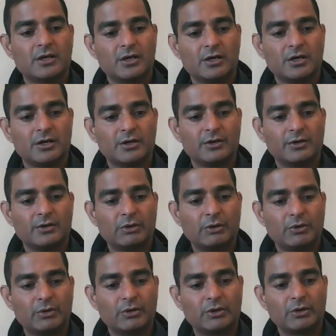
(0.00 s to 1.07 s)

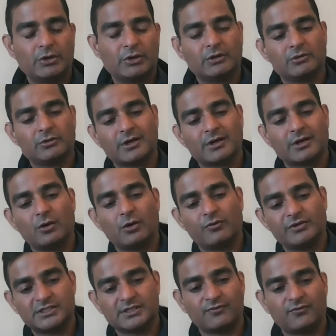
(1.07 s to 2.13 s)
Tagalog,
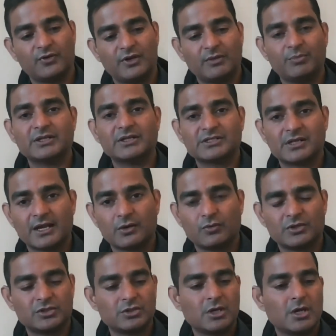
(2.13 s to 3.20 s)
which is a Philippines
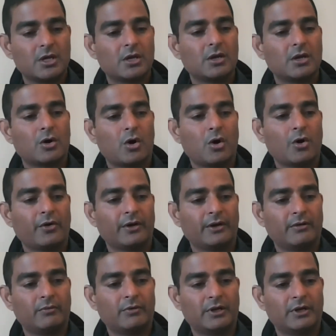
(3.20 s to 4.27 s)
language, or
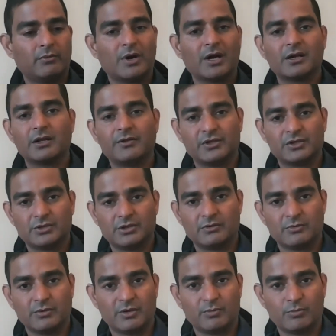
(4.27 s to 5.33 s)
in Bangladesh,
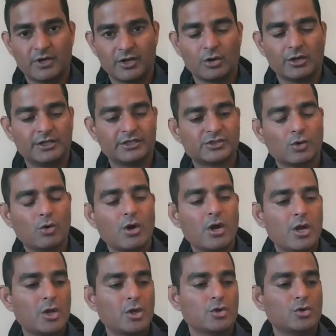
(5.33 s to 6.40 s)
in Bengali. So
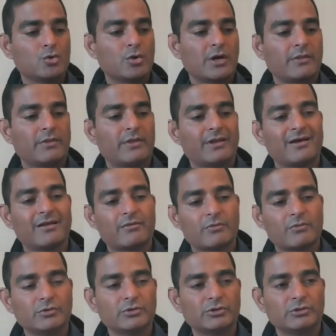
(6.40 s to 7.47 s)
there are
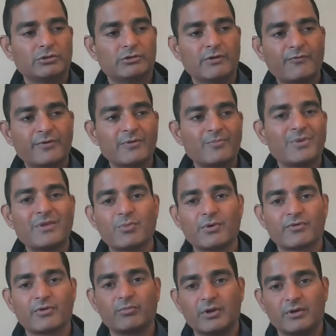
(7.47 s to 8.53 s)
different people
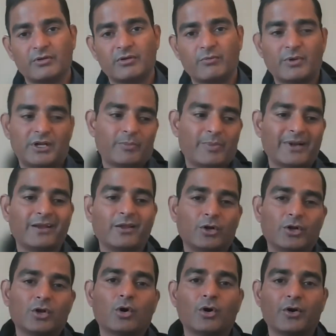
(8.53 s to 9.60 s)
from, depending on
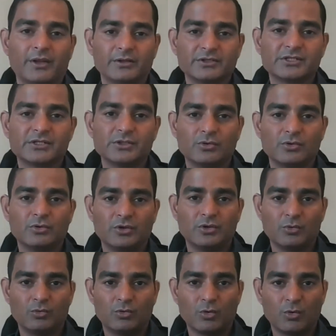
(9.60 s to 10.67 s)
your audience,
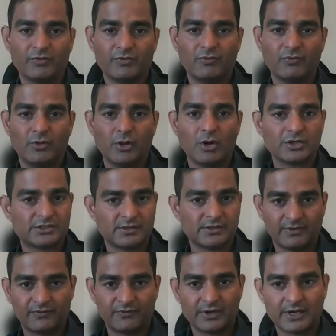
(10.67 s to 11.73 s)
you go with lots of
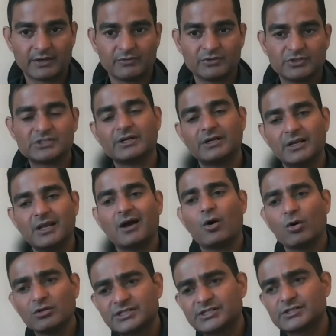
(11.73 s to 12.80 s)
different languages. India
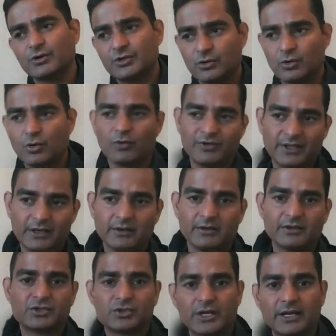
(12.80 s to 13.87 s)
also, you go with
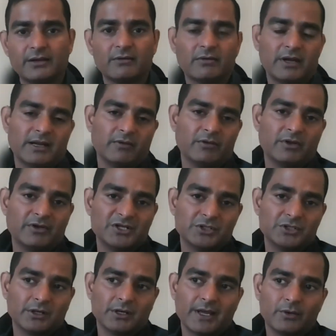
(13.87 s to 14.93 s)
English and the
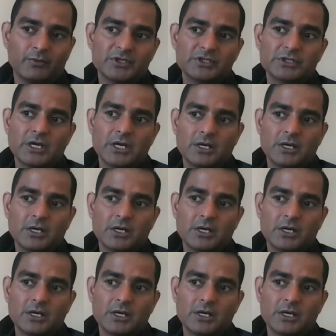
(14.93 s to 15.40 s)
regional language.